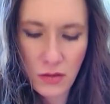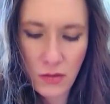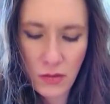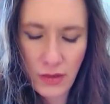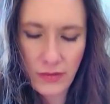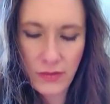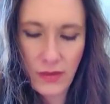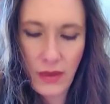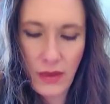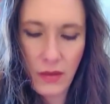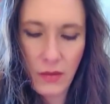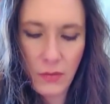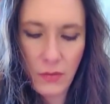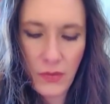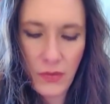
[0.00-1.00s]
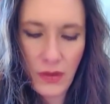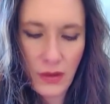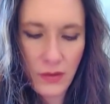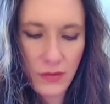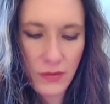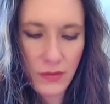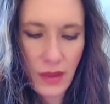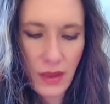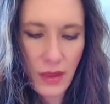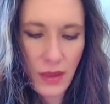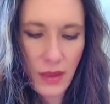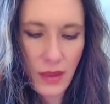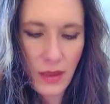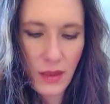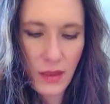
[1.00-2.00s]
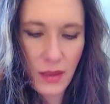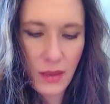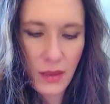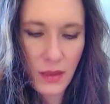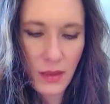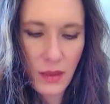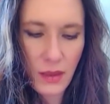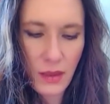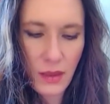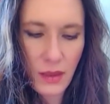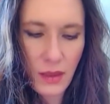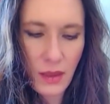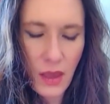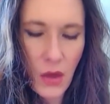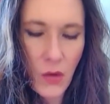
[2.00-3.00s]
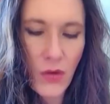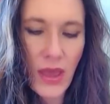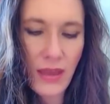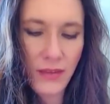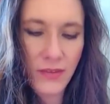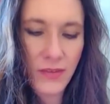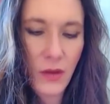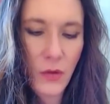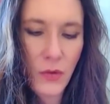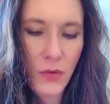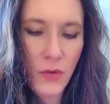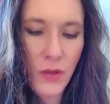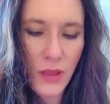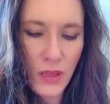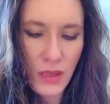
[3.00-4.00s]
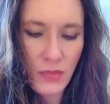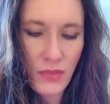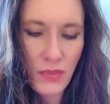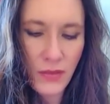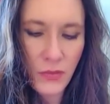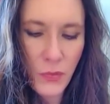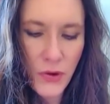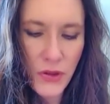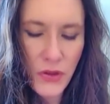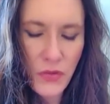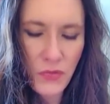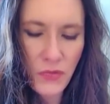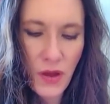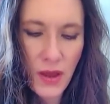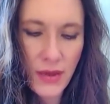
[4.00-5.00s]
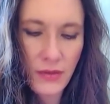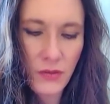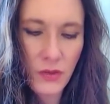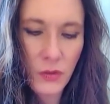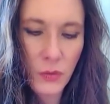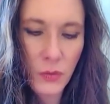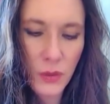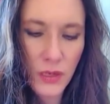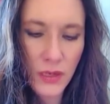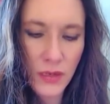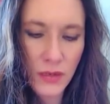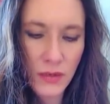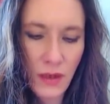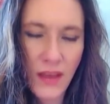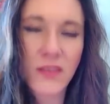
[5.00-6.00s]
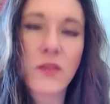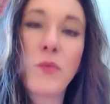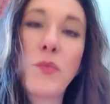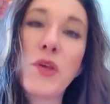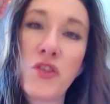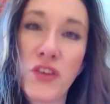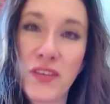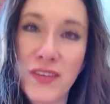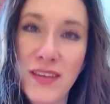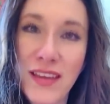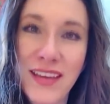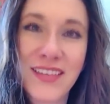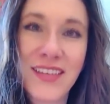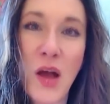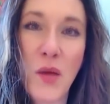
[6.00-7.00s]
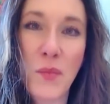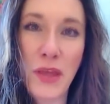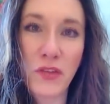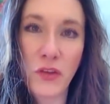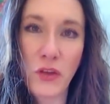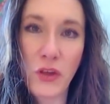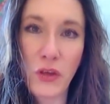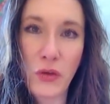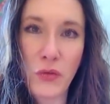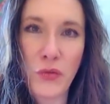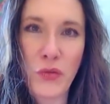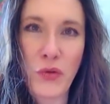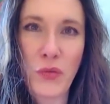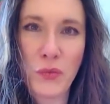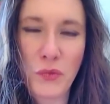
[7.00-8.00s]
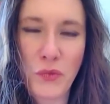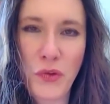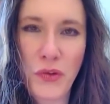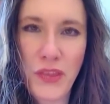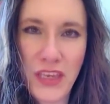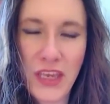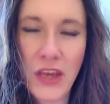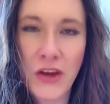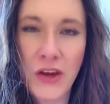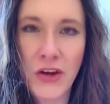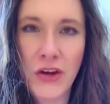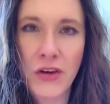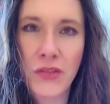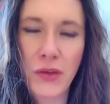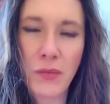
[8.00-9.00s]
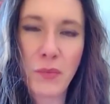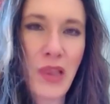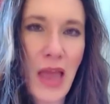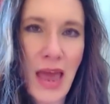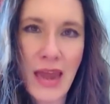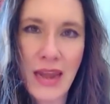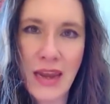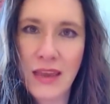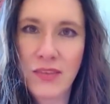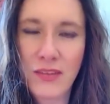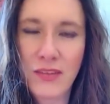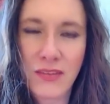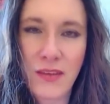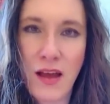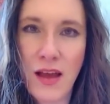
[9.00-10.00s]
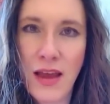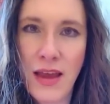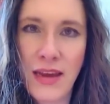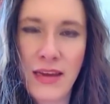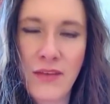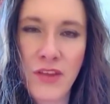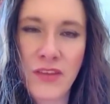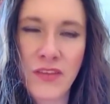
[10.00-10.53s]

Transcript: let's see, what was I going to say? Okay, so that's where you find your auspiciousness coming to you for the year, the planet, the sign,